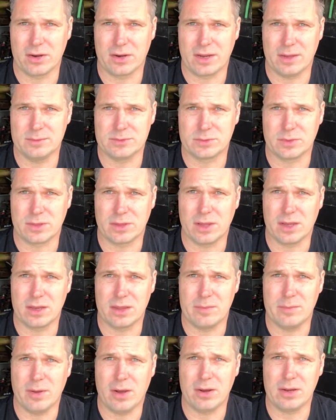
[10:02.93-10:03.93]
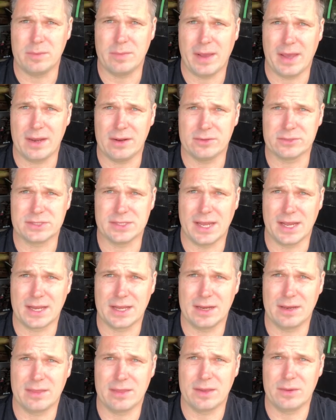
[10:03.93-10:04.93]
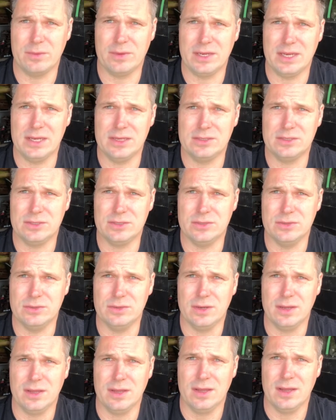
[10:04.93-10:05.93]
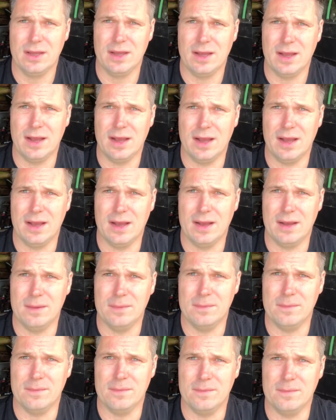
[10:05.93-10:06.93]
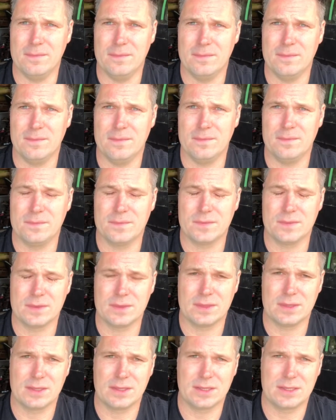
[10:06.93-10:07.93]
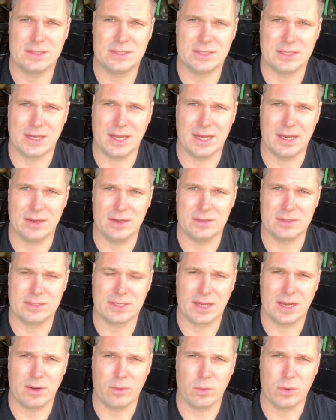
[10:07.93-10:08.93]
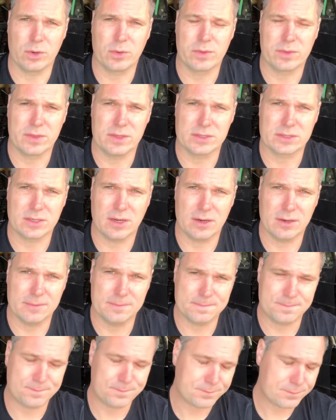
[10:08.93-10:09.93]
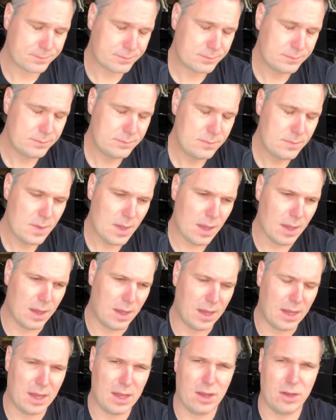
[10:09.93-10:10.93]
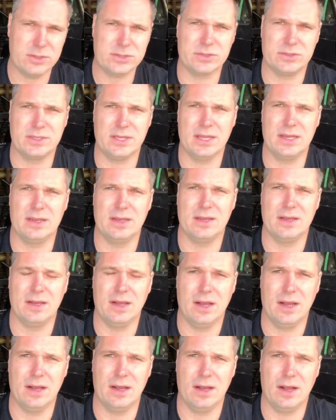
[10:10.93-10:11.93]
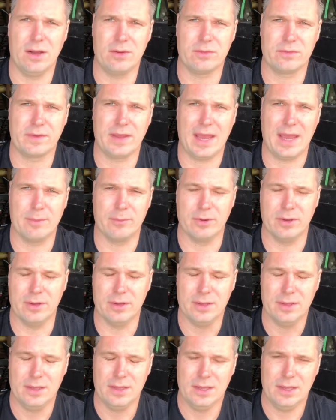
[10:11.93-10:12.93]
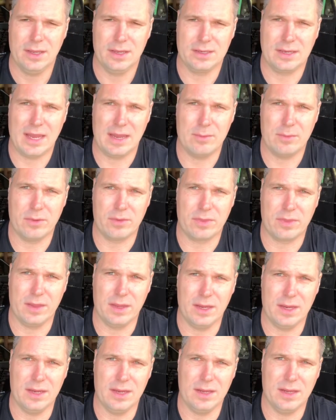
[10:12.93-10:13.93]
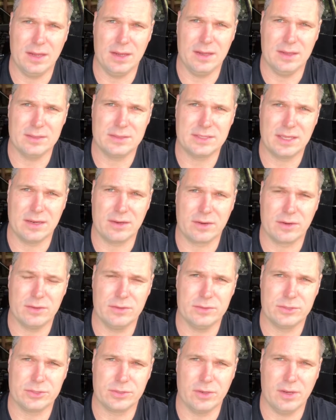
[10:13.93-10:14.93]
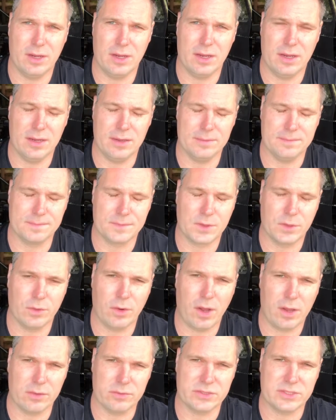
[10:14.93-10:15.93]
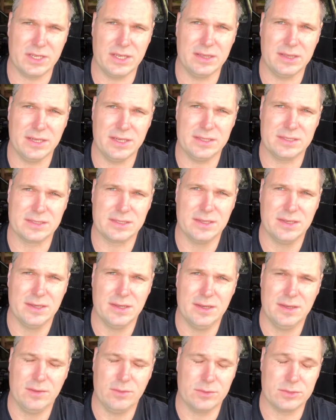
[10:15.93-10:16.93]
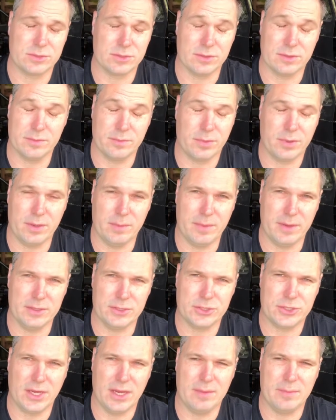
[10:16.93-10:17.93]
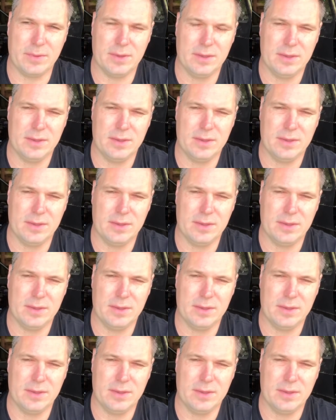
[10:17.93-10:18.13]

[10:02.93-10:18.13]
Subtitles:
comes with a lot of the body panels and that kind of thing we need to kind of work with this car. I also did out of camera. It came with a set of Corrado Steelies, which are in pretty mint shape,